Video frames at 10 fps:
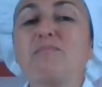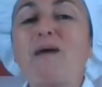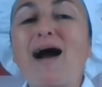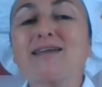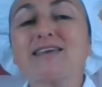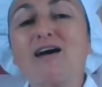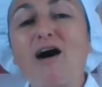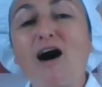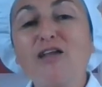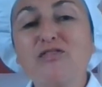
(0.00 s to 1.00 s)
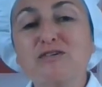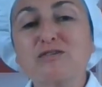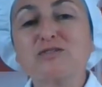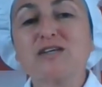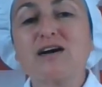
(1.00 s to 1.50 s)
by the
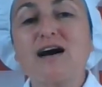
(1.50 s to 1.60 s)
authors